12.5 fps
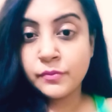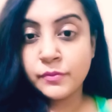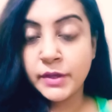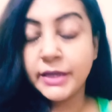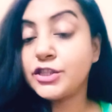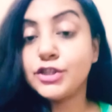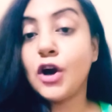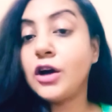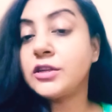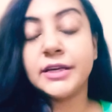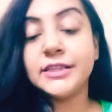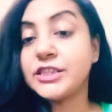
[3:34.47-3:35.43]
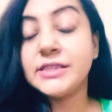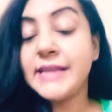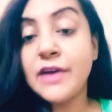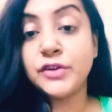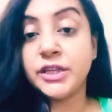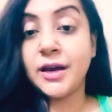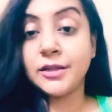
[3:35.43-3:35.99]
It's
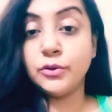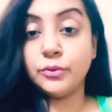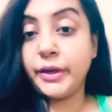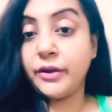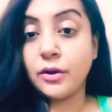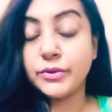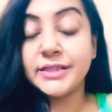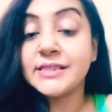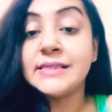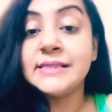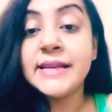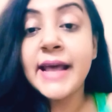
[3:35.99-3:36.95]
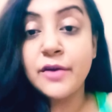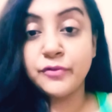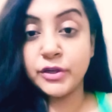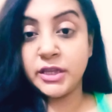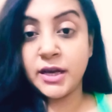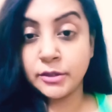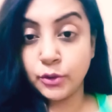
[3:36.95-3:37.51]
never the other way around. It's never
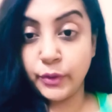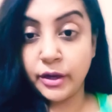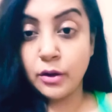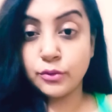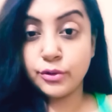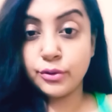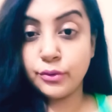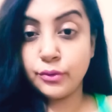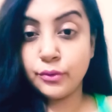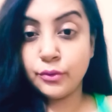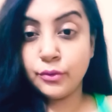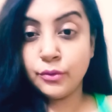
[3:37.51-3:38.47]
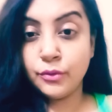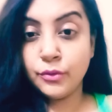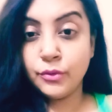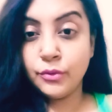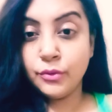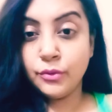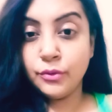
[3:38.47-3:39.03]
the other way around.
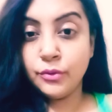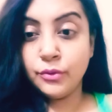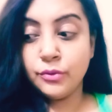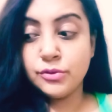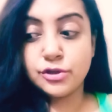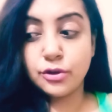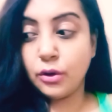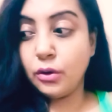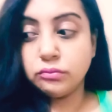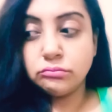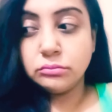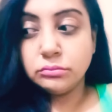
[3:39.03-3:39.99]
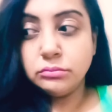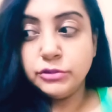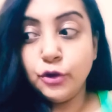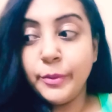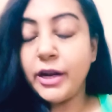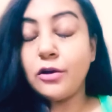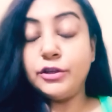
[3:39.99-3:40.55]
So you
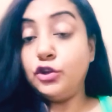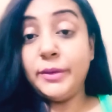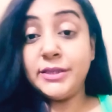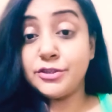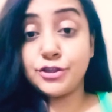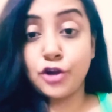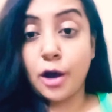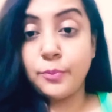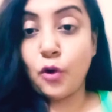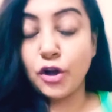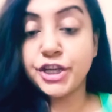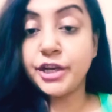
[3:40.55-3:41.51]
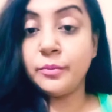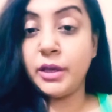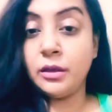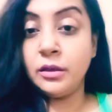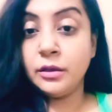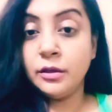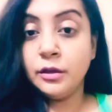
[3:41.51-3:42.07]
may just stop watching
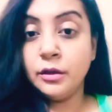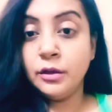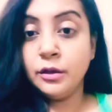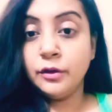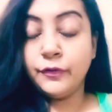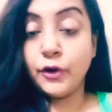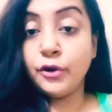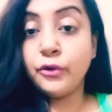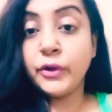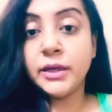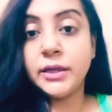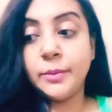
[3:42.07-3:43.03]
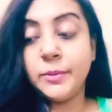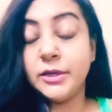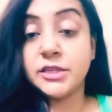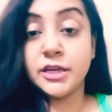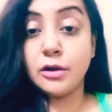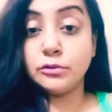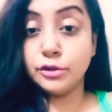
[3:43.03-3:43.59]
me for really
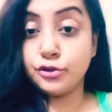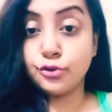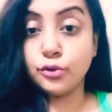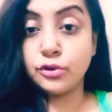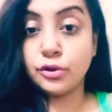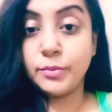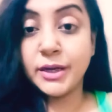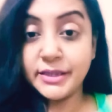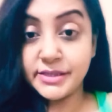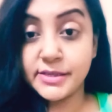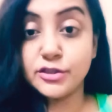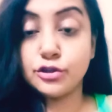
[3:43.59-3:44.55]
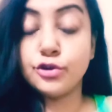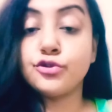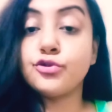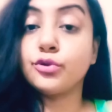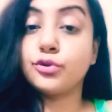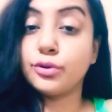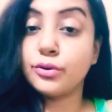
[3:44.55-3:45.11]
blurting out the truth, but this is the
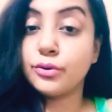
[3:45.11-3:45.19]
truth.